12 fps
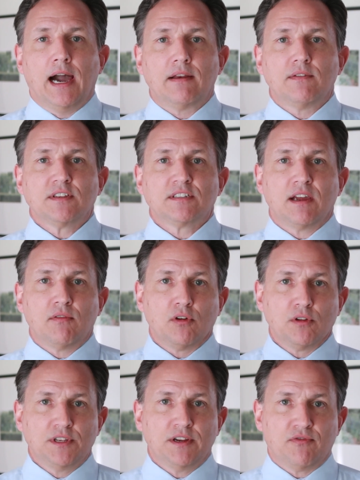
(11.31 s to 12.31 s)
Out of the
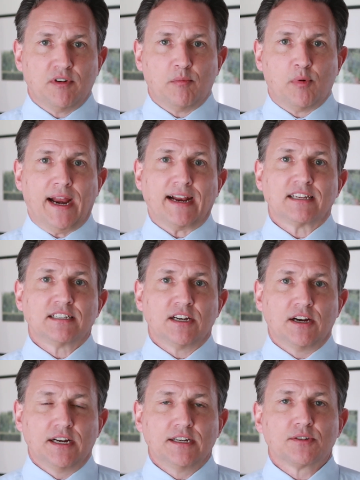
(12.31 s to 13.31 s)
several different practice
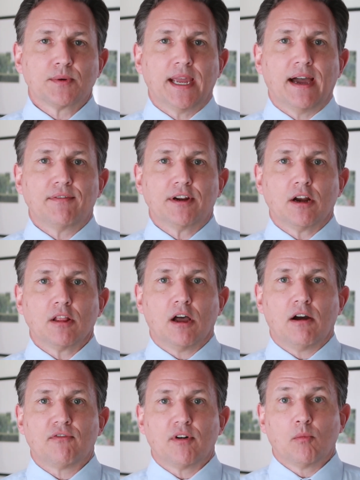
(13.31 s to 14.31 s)
areas we have in our
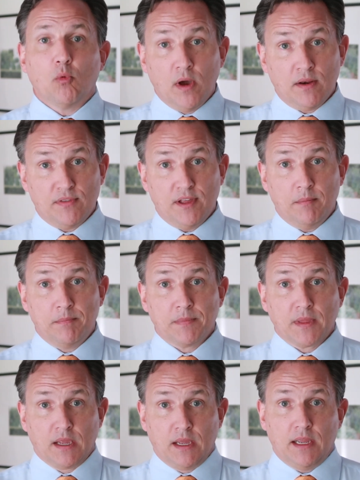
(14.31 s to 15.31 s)
law firm, one of them
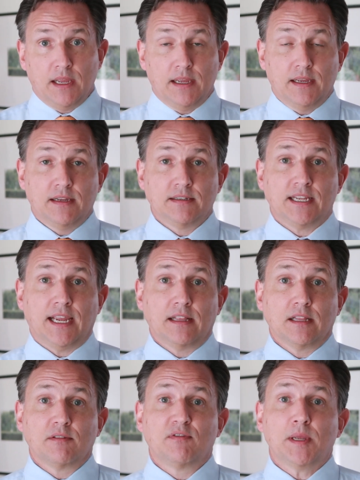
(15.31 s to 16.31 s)
is
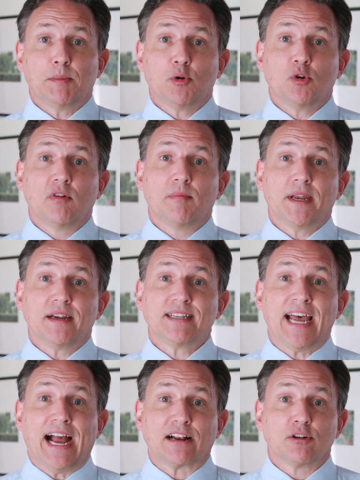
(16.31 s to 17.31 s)
handling people who have been
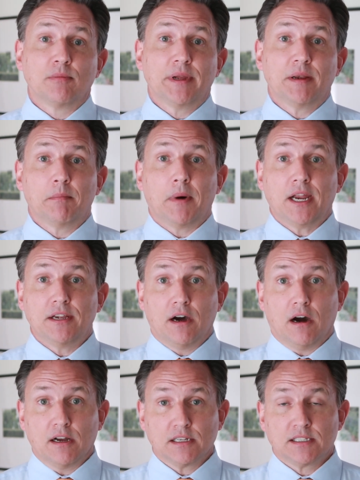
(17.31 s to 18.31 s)
attacked or bitten by
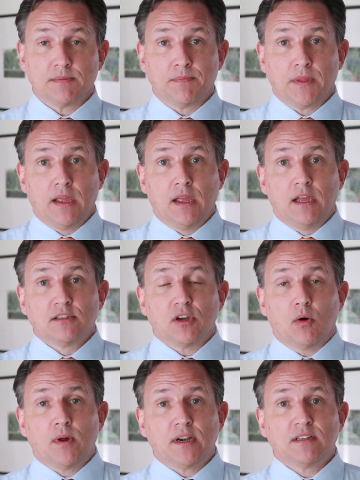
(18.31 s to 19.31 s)
dogs. So
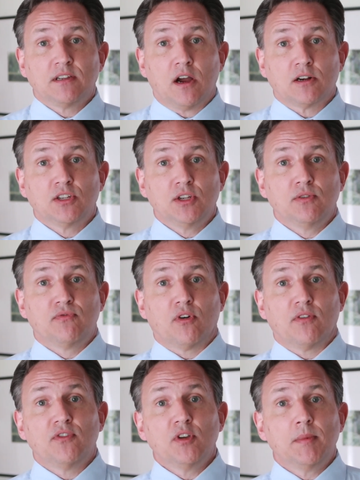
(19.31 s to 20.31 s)
I wanted to talk to you
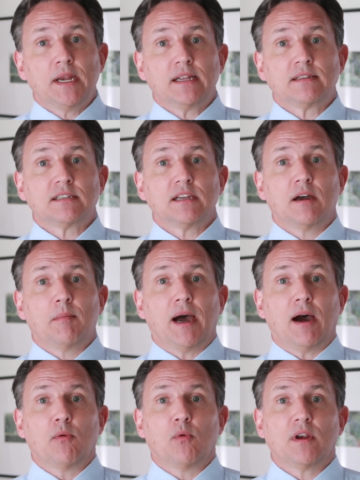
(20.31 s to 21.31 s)
for a few minutes
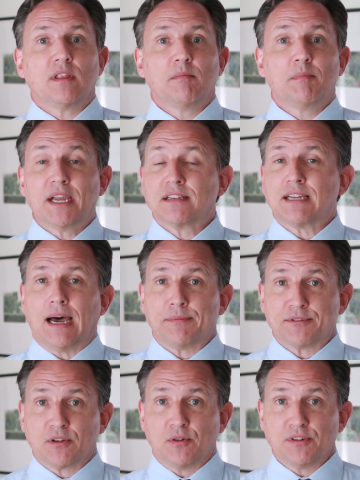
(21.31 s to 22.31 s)
about one of the biggest
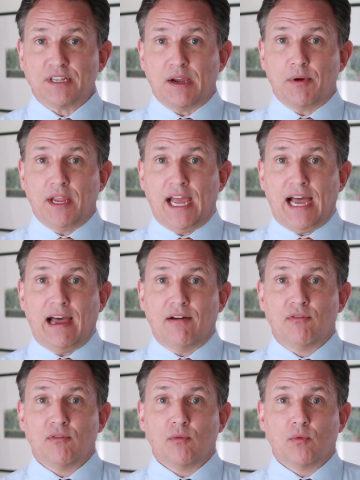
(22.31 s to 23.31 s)
obstacles that we
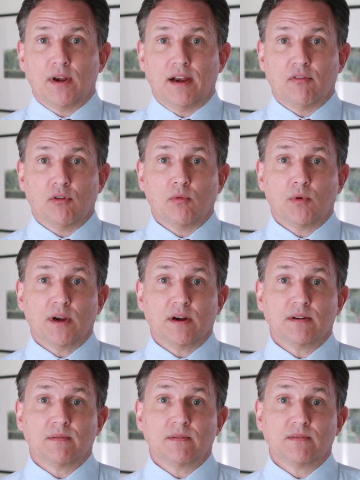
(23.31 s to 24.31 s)
have whenever
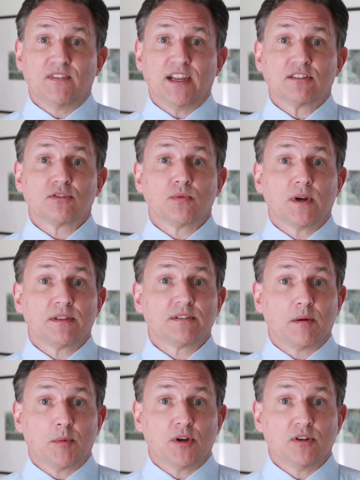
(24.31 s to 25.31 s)
we're faced with
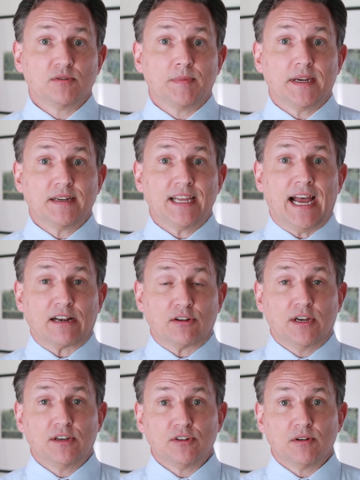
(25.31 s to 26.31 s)
someone who's been attacked
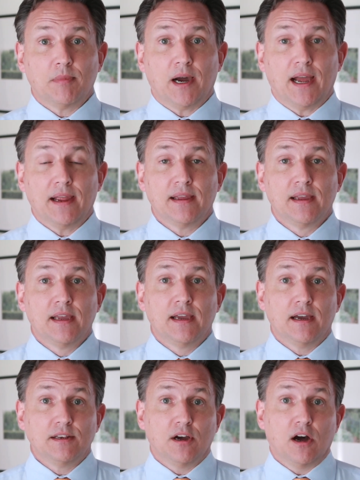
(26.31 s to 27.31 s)
or injured by
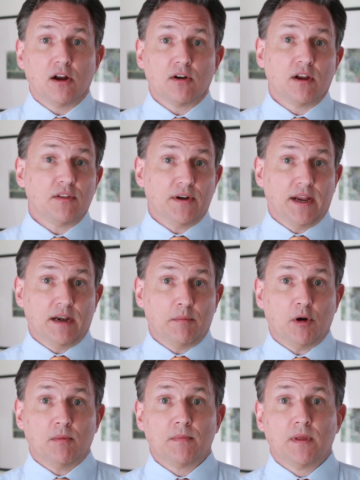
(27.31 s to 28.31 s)
a dog or other
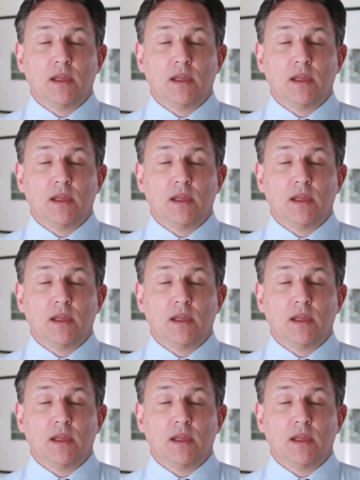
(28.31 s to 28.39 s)
animal.